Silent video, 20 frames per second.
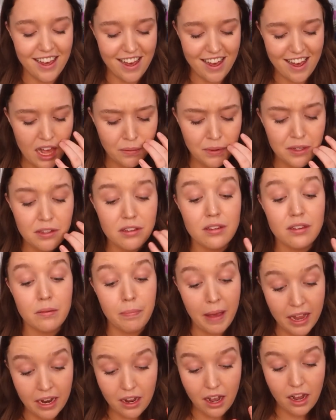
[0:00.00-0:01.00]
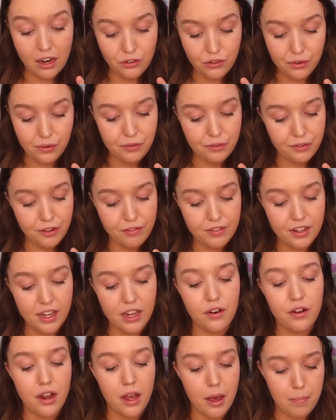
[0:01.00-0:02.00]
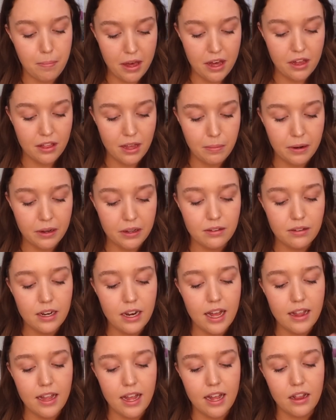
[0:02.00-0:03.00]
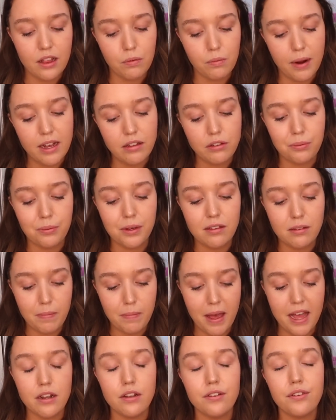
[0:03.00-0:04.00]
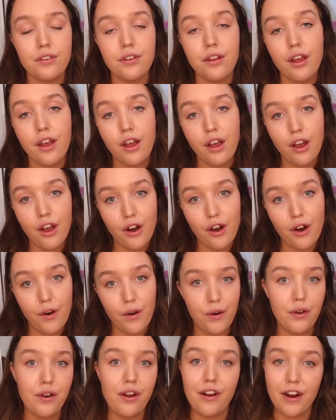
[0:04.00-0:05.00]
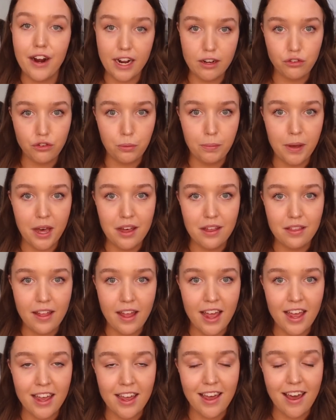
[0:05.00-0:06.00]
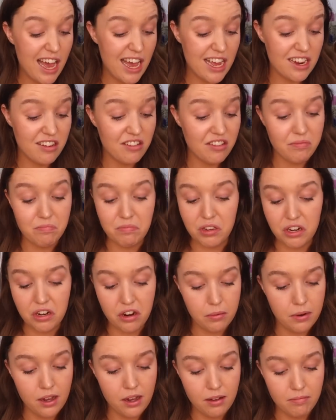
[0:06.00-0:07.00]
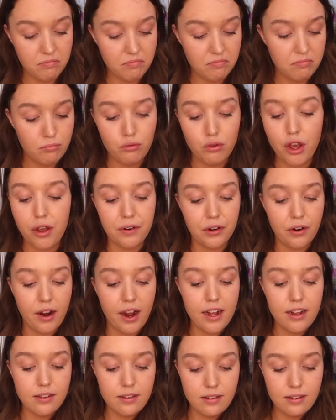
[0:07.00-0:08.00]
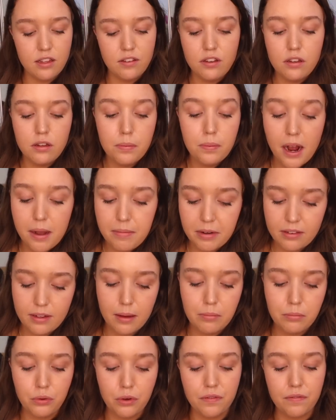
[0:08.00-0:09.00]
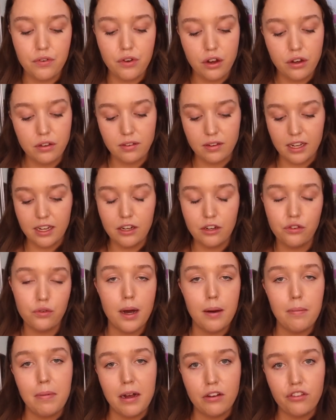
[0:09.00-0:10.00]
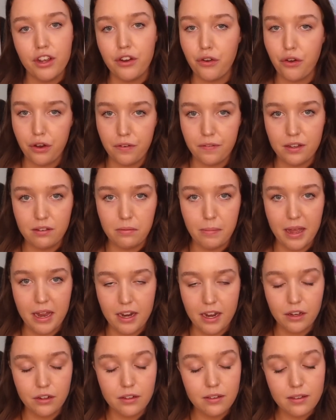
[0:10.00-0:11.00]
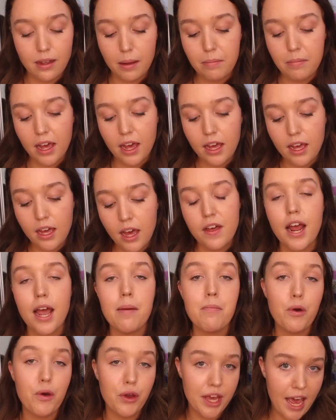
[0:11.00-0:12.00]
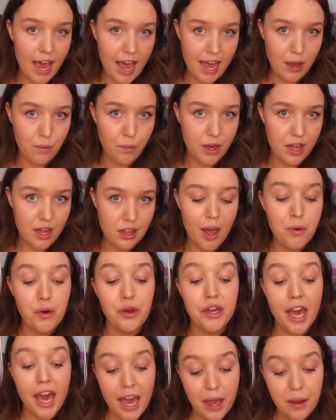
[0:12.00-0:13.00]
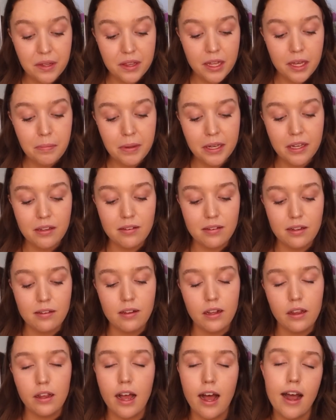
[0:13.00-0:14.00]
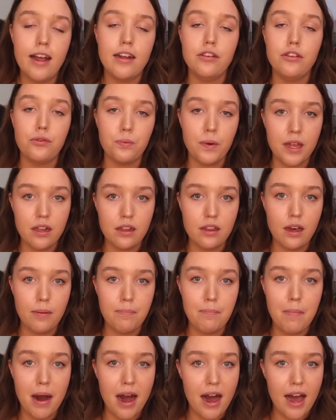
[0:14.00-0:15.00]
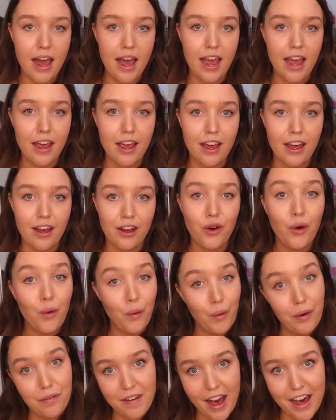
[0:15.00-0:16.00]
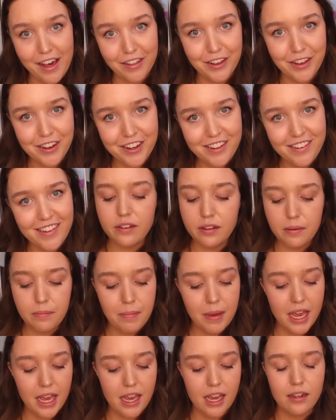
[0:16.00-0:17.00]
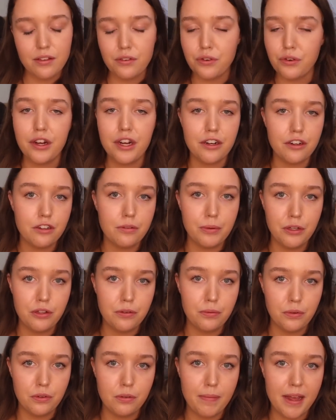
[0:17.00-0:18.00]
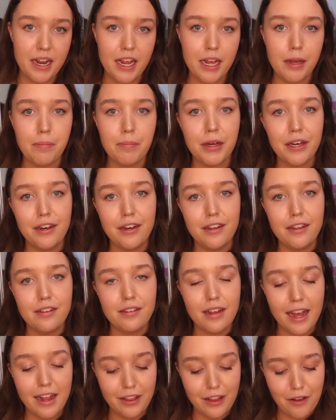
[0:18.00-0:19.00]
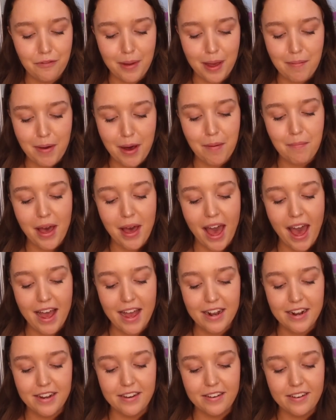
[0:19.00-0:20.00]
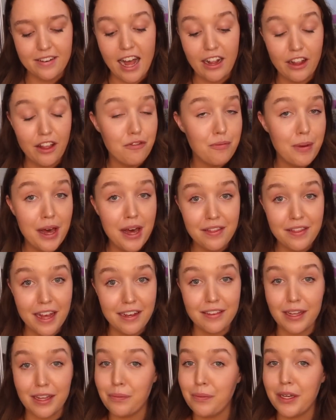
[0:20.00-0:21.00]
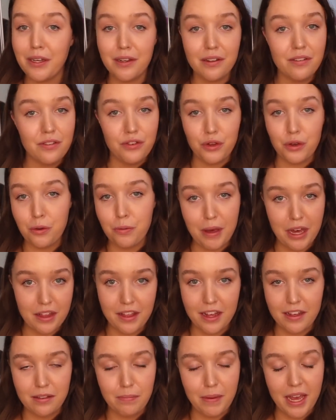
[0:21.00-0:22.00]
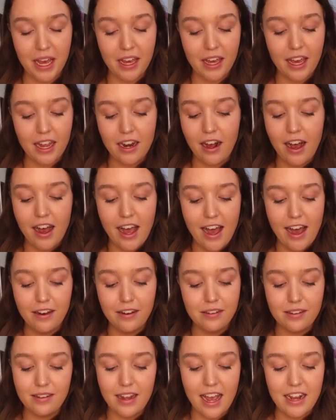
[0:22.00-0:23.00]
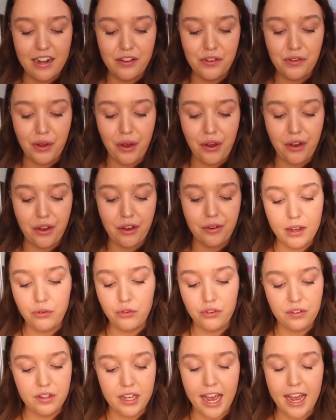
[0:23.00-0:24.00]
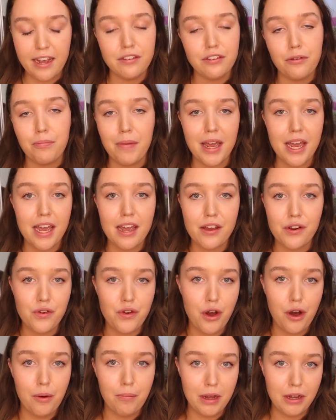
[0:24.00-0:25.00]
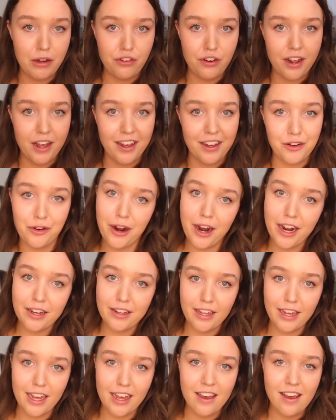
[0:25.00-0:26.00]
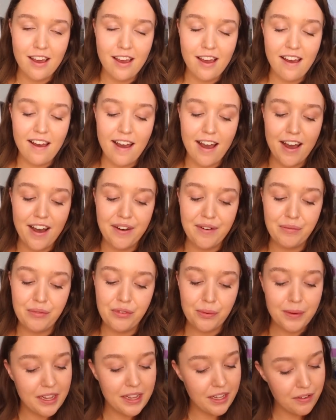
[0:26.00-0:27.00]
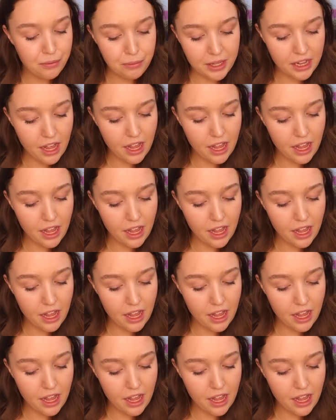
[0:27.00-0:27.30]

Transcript: I think we spent 150 on her birthday present and then the rest we spent on her actual birthday. And you know what? no regrets. This is a prime example of not sticking to our budget and overspending on something that I'm okay with. I'm okay with it because this aligns with my core values. To me, it's not irresponsible spending because I love my mum and I love birthdays. Like we do birthdays big in our house. And so it was just a case of me not budgeting correctly. Um, so we live and we